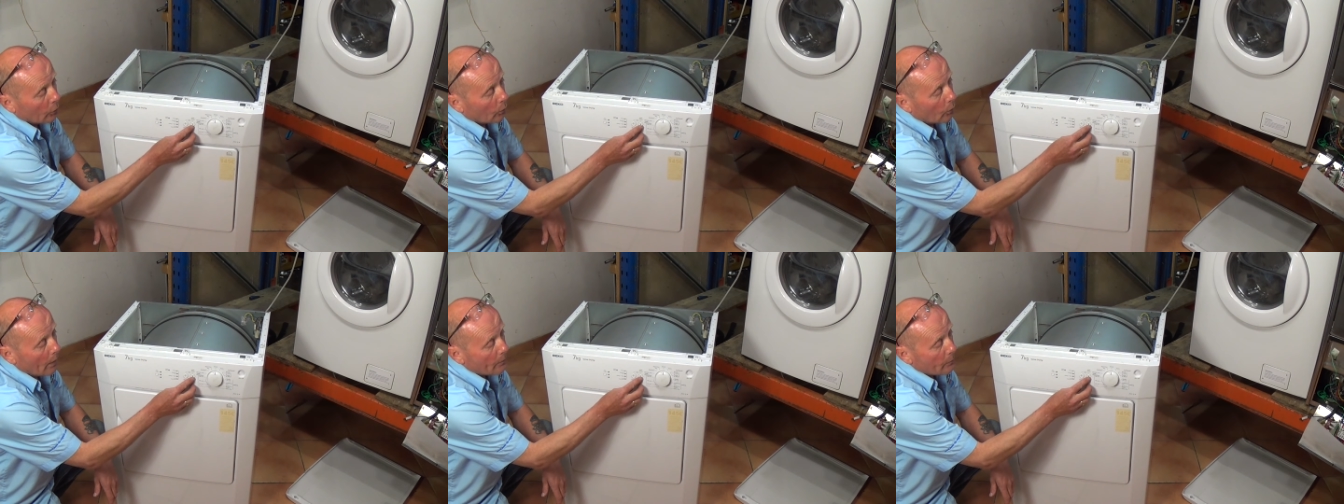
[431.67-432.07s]

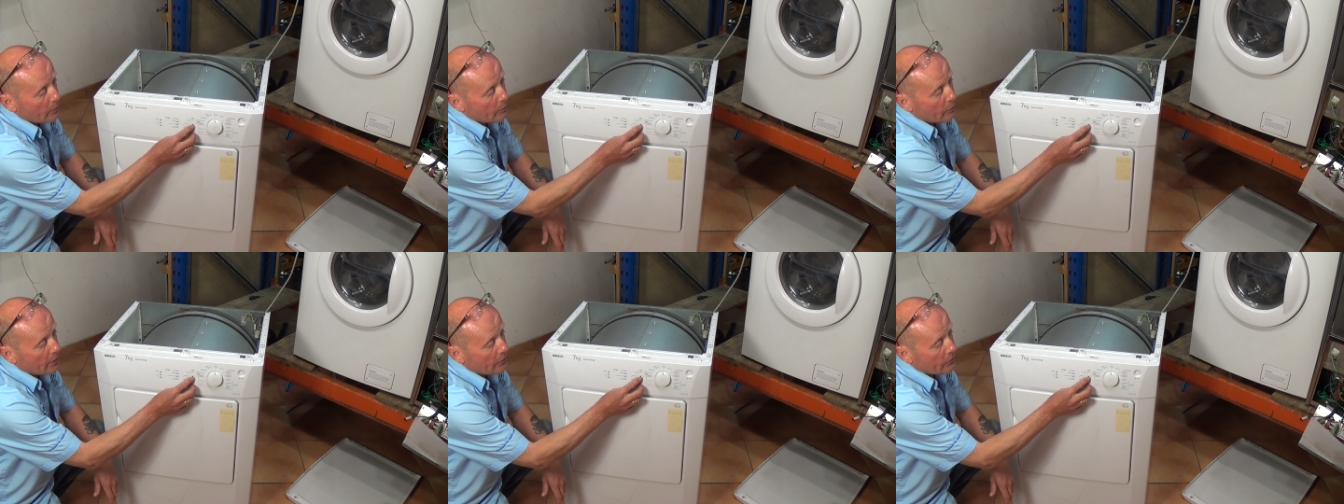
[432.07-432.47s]
When we
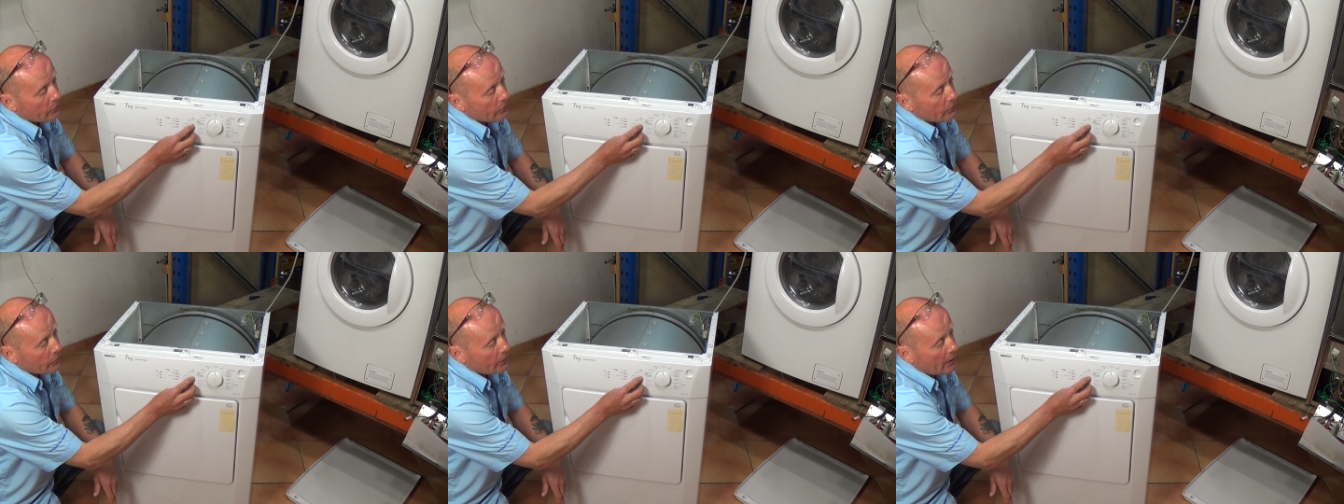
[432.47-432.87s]
press
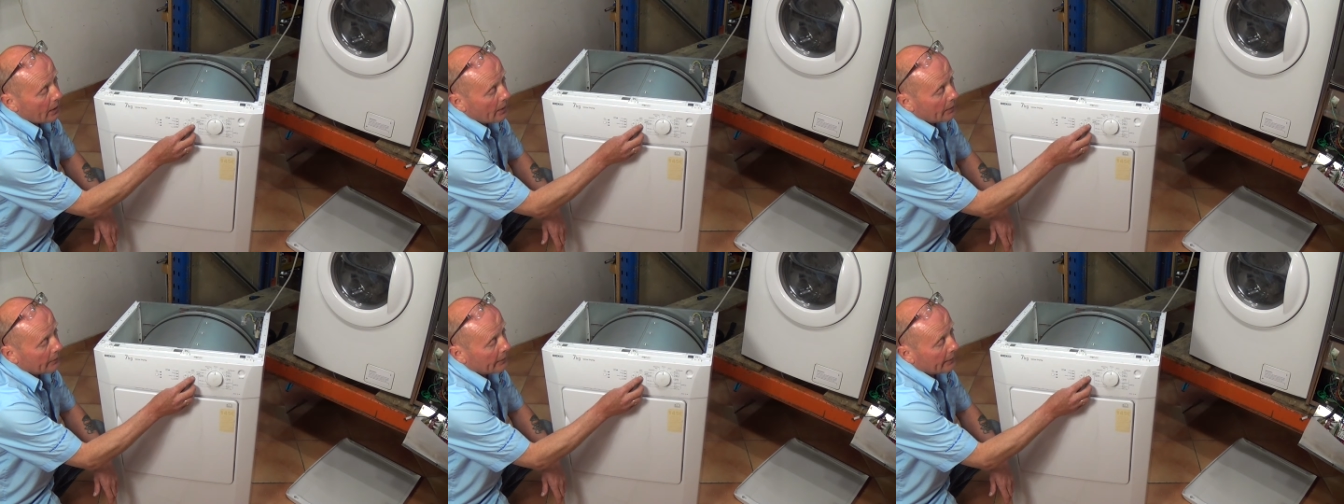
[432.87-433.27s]
the
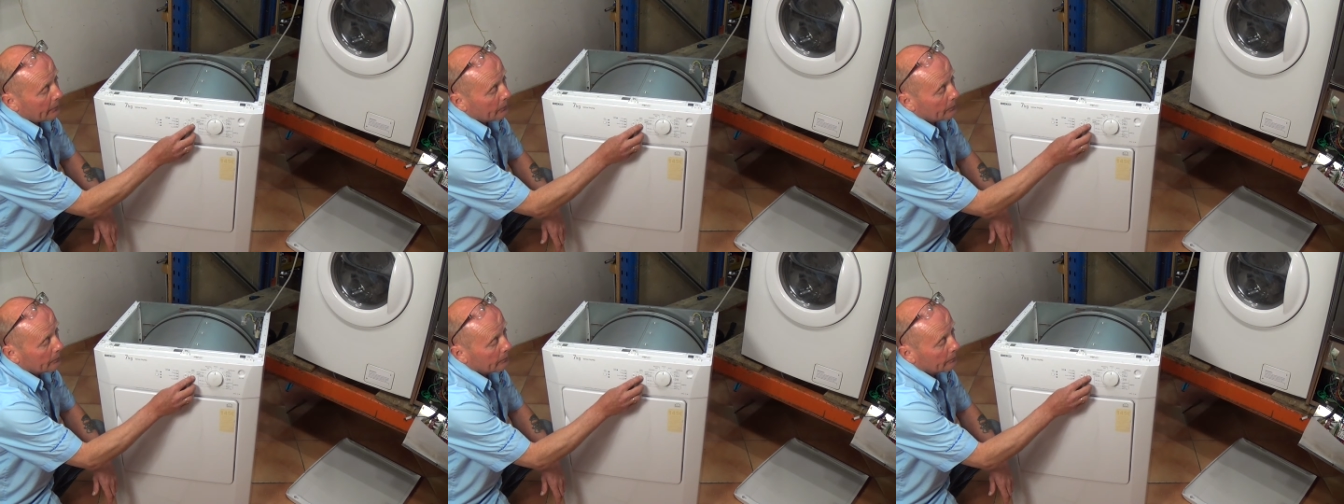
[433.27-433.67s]
start
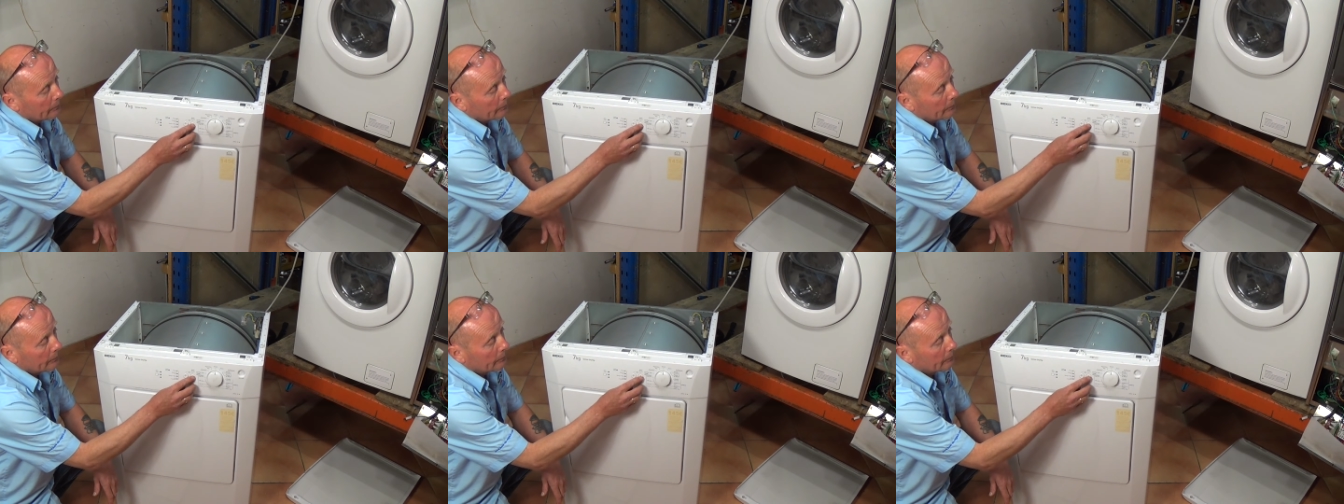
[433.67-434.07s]
now,
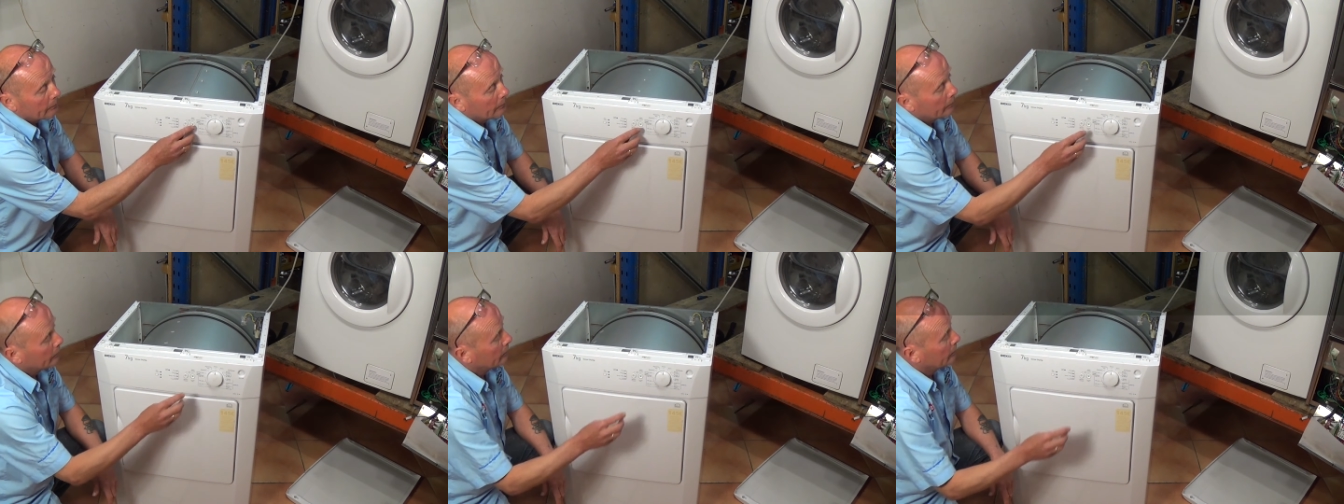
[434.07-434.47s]

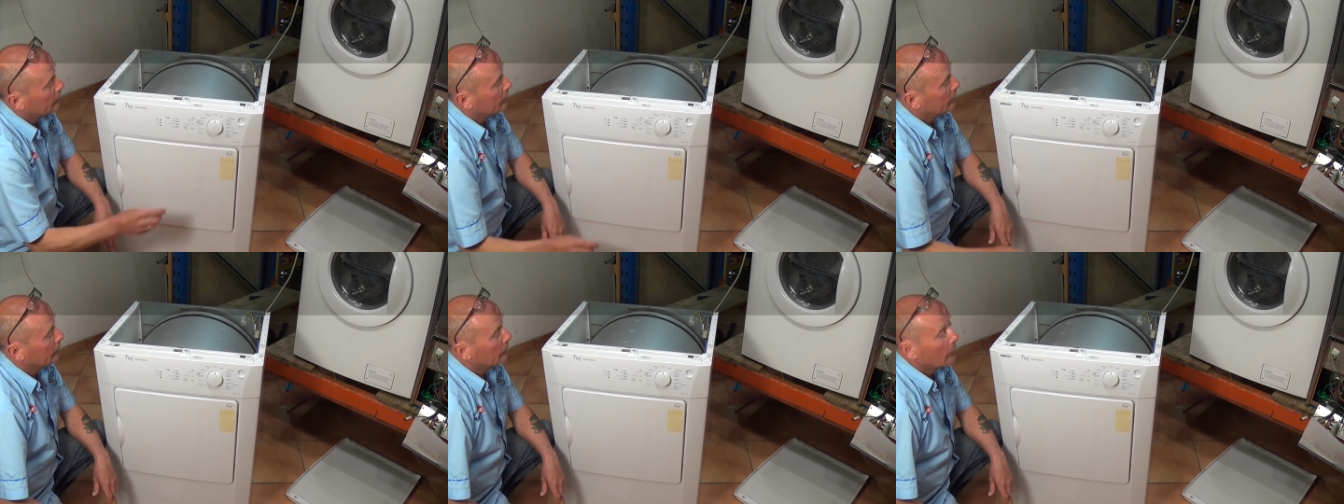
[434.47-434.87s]

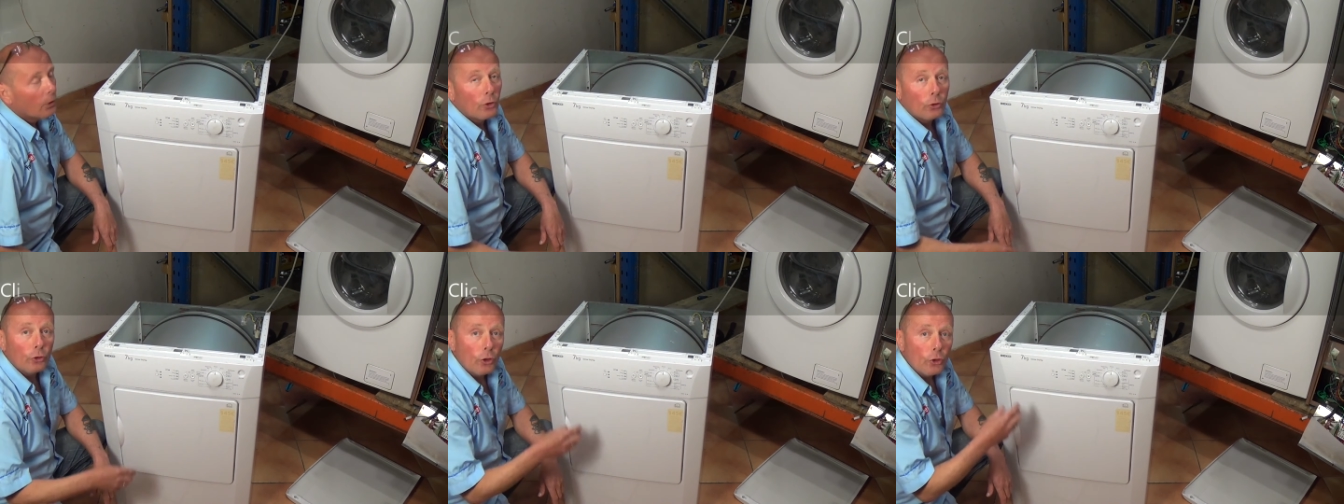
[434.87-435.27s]

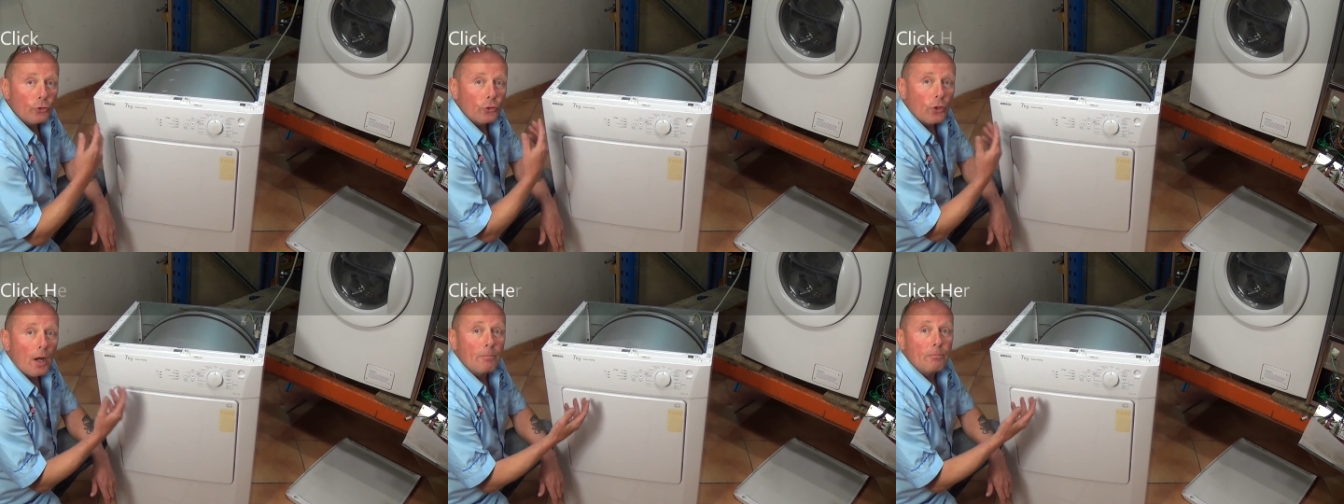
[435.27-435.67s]
the
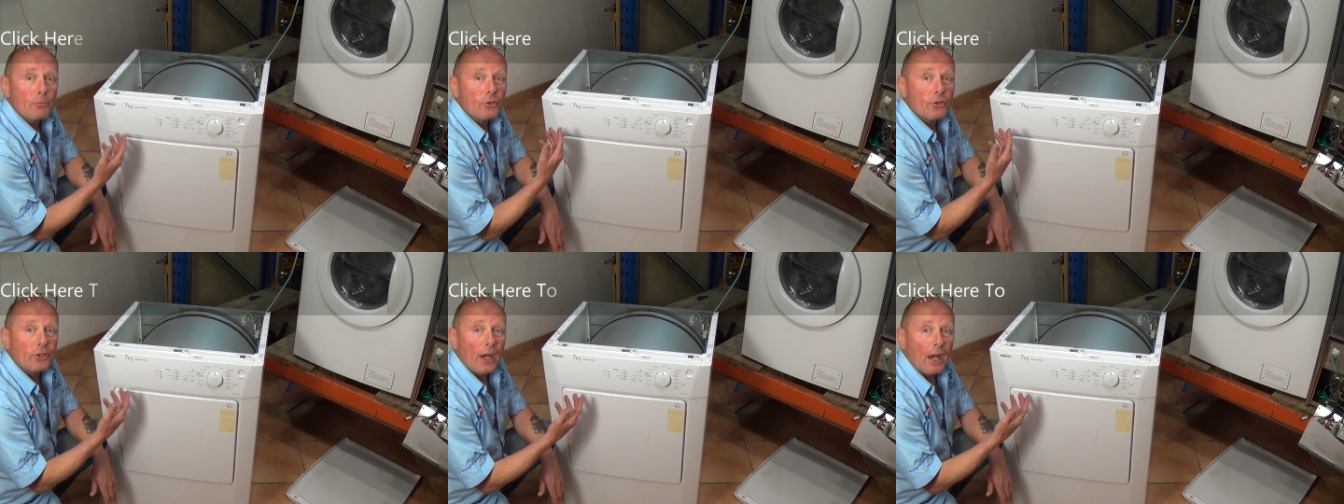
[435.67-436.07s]
drum
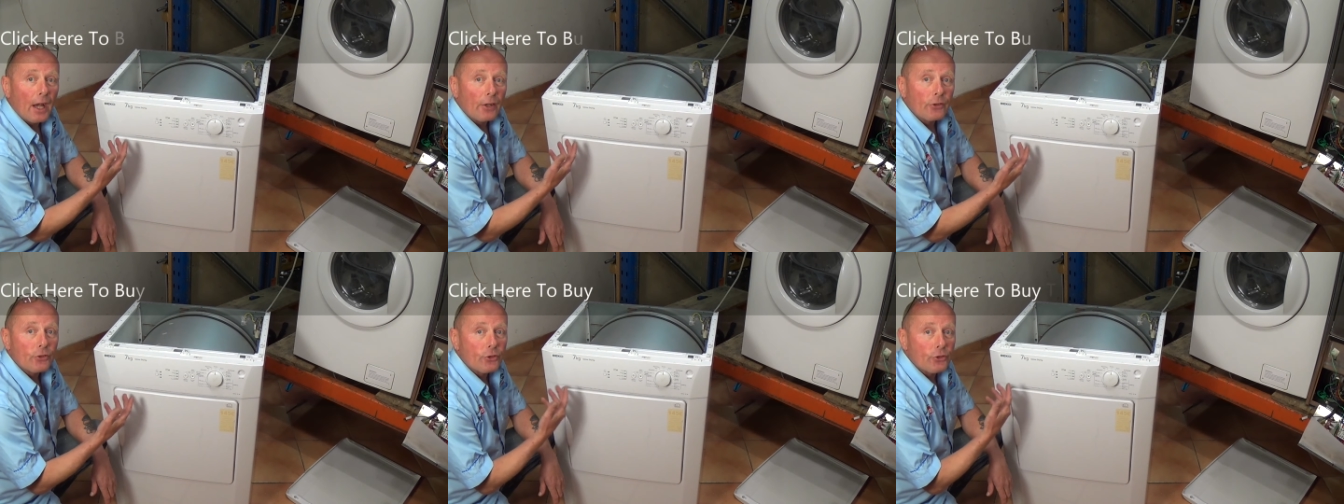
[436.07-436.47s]

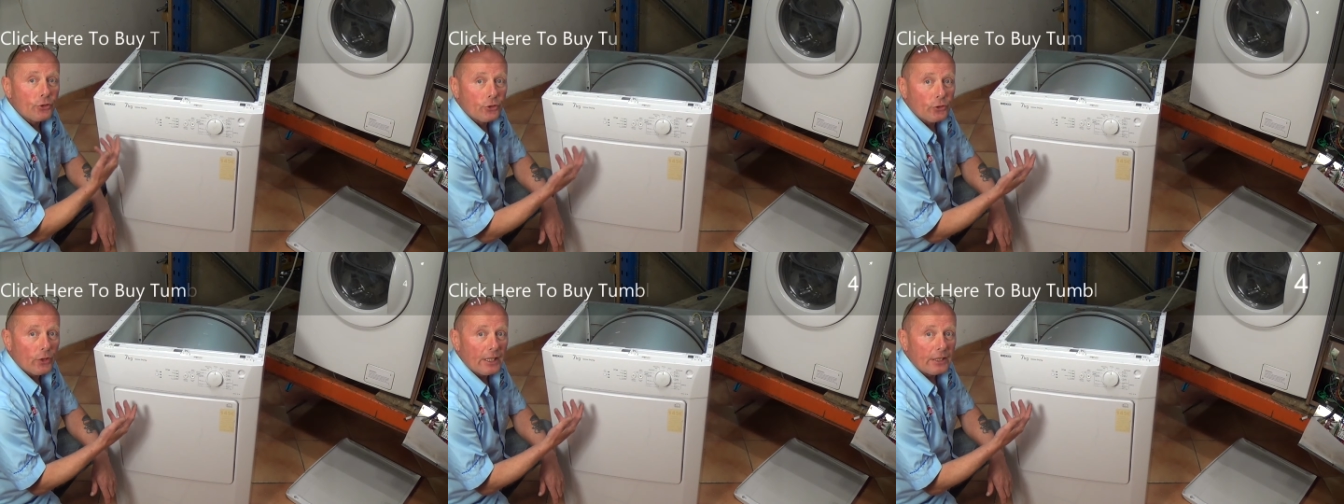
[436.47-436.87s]
starts
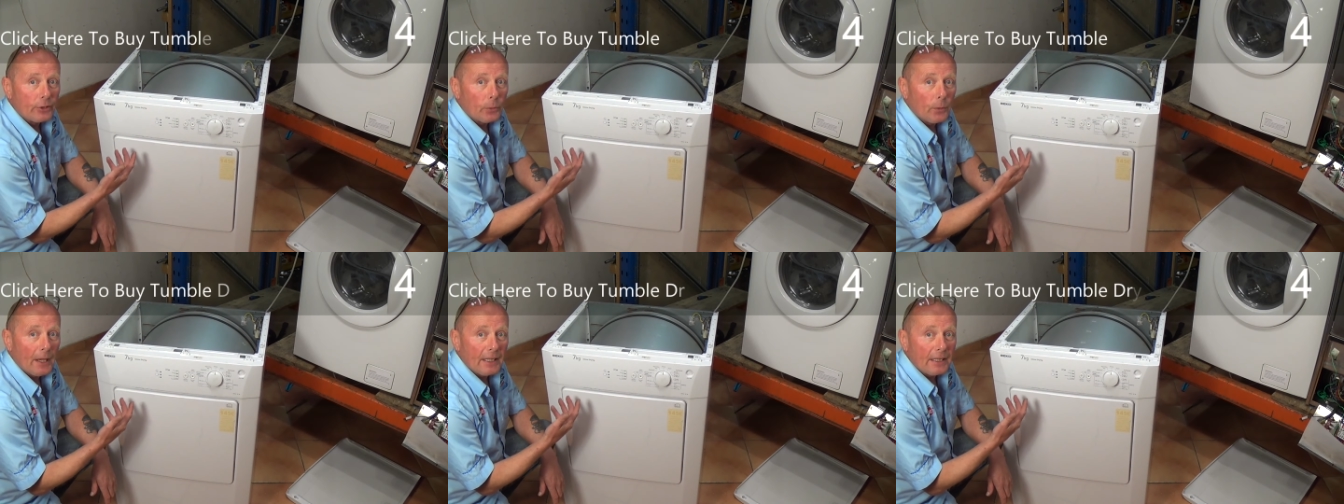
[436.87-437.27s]
straight
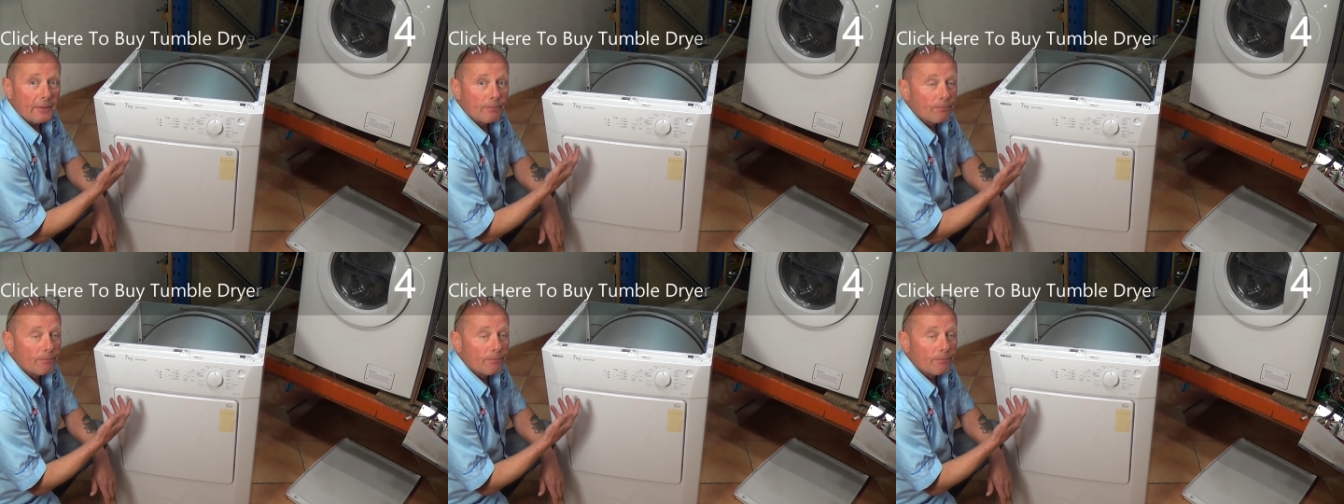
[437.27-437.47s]
away.